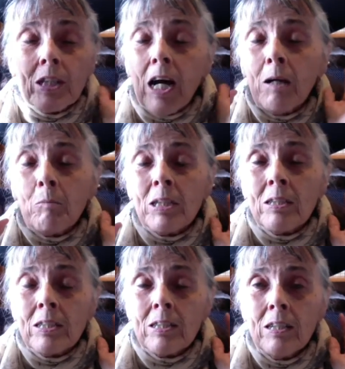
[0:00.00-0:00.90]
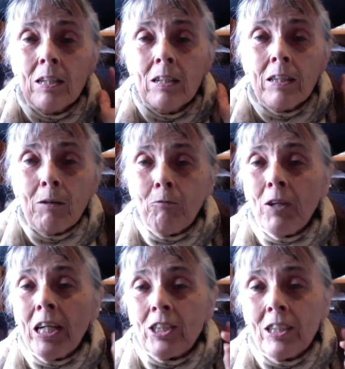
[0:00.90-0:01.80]
diamonds that
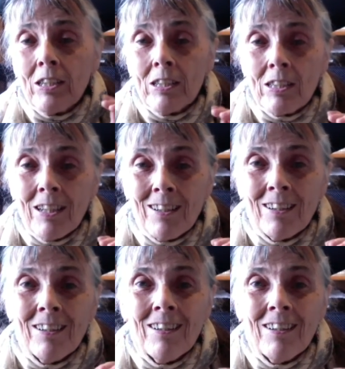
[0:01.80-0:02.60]
flashed in the sun.